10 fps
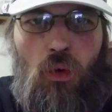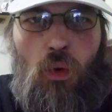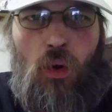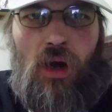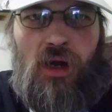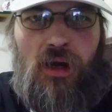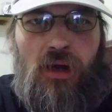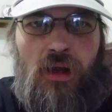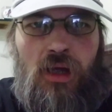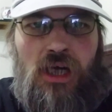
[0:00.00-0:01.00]
or
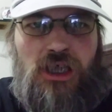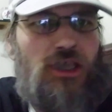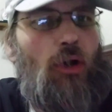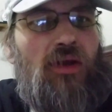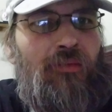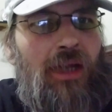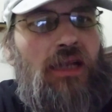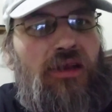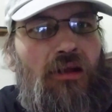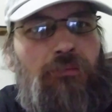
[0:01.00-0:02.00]
shows
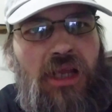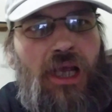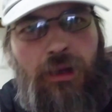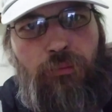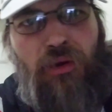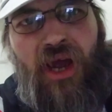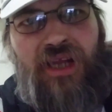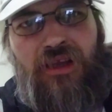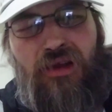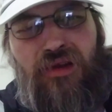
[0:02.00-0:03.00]
me something in
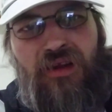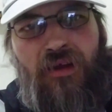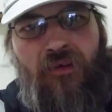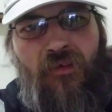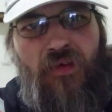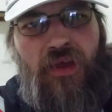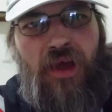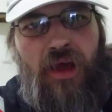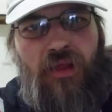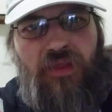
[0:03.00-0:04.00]
practice
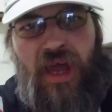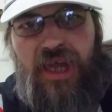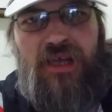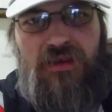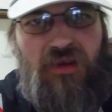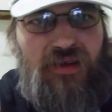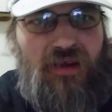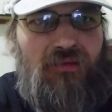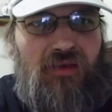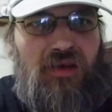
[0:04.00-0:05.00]
that he
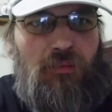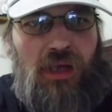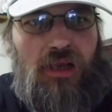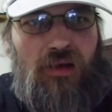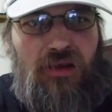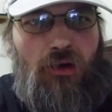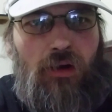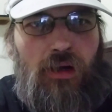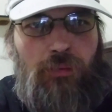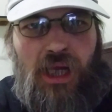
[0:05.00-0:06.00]
deserves to be the
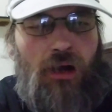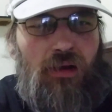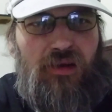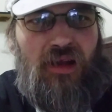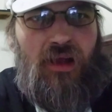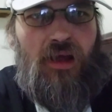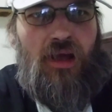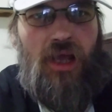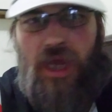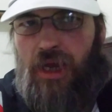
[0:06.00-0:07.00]
starter because
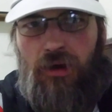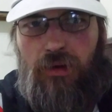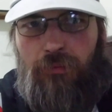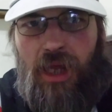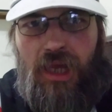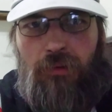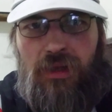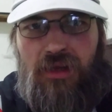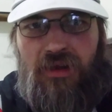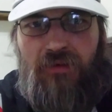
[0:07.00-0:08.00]
he couldn't make it
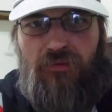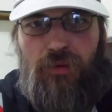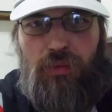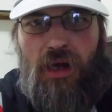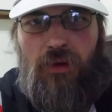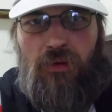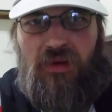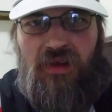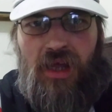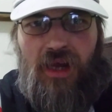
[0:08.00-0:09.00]
with the Denver
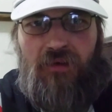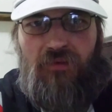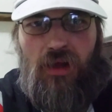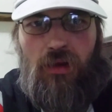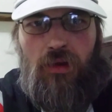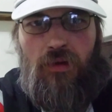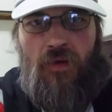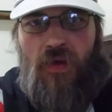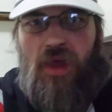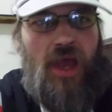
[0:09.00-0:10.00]
Broncos in the NFL.
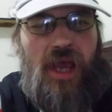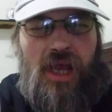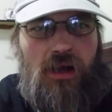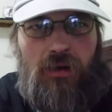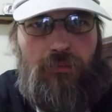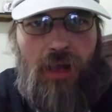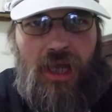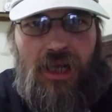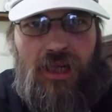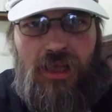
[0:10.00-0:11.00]
He couldn't
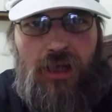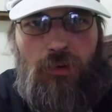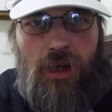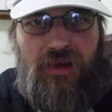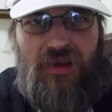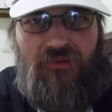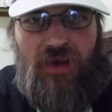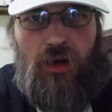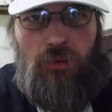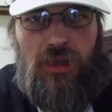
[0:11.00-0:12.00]
make it in the
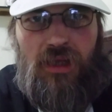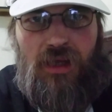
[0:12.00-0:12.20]
USFL with